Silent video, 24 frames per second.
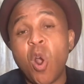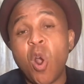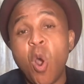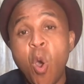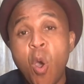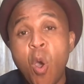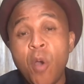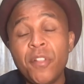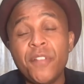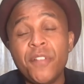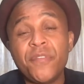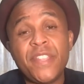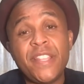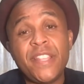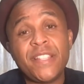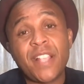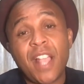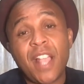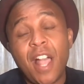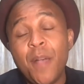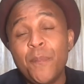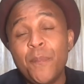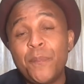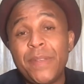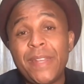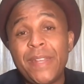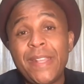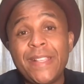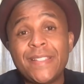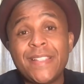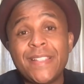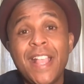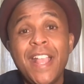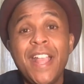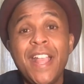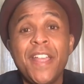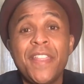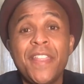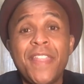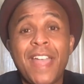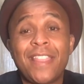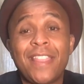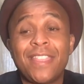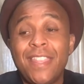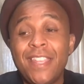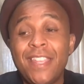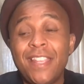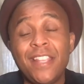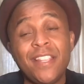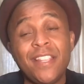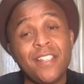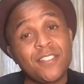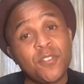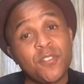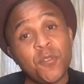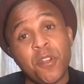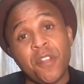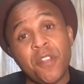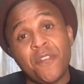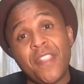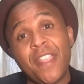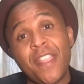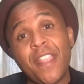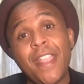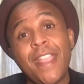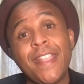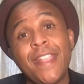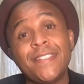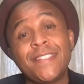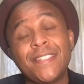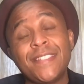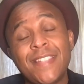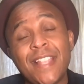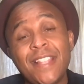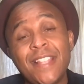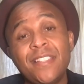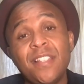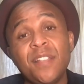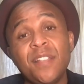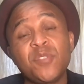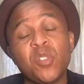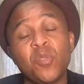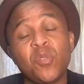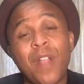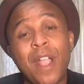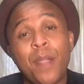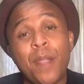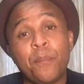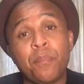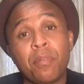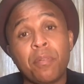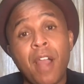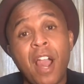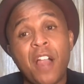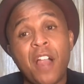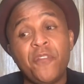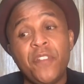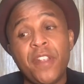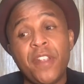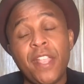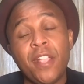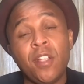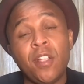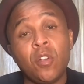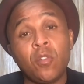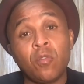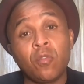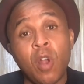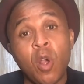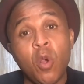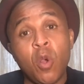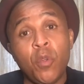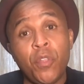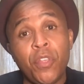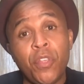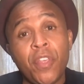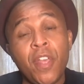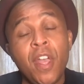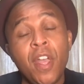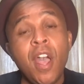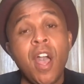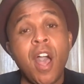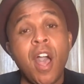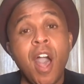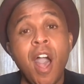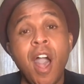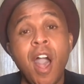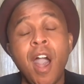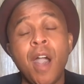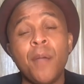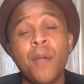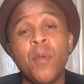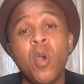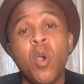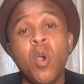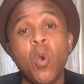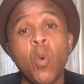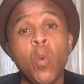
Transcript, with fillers: all of these companies that the sort of incentives around profit and growth um,